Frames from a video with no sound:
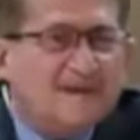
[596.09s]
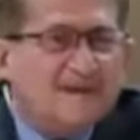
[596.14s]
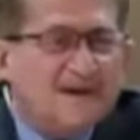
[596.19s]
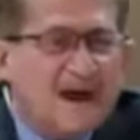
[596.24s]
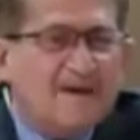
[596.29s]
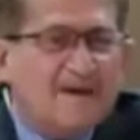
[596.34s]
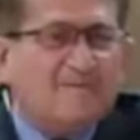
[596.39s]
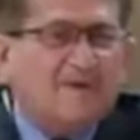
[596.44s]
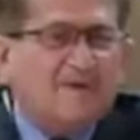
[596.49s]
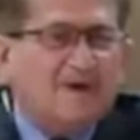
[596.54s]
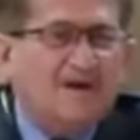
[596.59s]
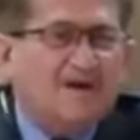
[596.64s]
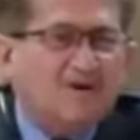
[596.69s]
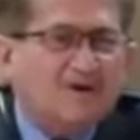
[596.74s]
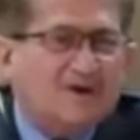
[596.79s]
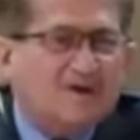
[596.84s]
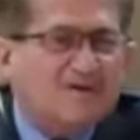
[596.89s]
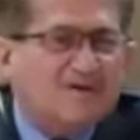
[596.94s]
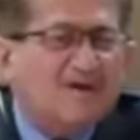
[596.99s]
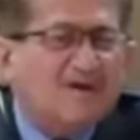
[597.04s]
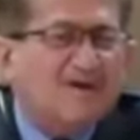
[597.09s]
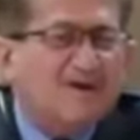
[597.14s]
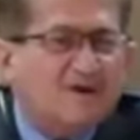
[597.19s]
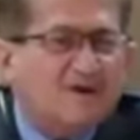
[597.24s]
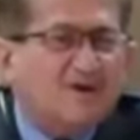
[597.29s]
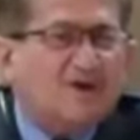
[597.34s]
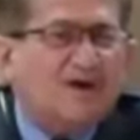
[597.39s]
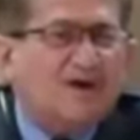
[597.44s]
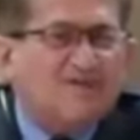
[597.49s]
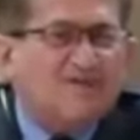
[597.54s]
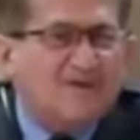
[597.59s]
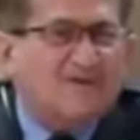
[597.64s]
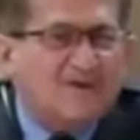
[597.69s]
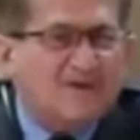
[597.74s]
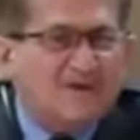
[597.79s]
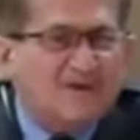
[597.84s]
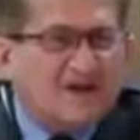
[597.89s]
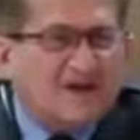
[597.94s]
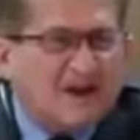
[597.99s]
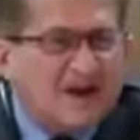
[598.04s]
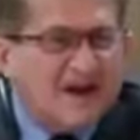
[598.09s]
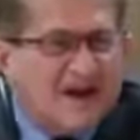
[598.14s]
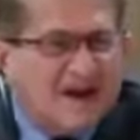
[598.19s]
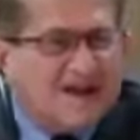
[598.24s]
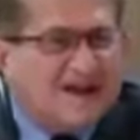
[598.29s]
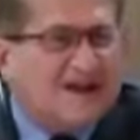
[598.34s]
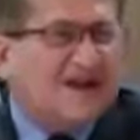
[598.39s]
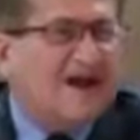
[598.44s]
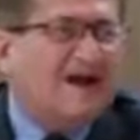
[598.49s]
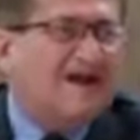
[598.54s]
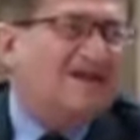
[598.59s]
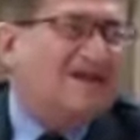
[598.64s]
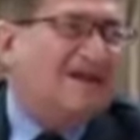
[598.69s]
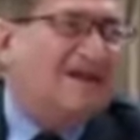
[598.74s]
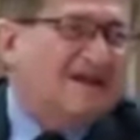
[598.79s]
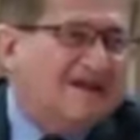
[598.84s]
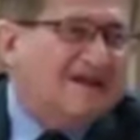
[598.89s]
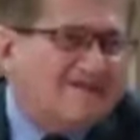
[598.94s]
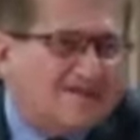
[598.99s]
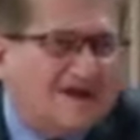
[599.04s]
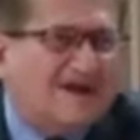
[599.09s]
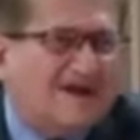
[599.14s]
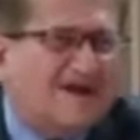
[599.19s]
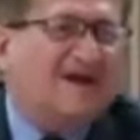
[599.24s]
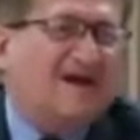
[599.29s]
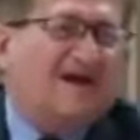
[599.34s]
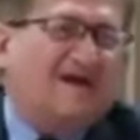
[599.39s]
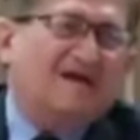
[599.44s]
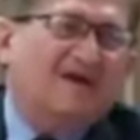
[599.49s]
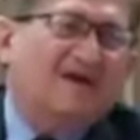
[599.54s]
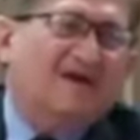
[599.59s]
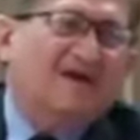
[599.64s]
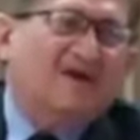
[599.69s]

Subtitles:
I've been looking for the real God, living God,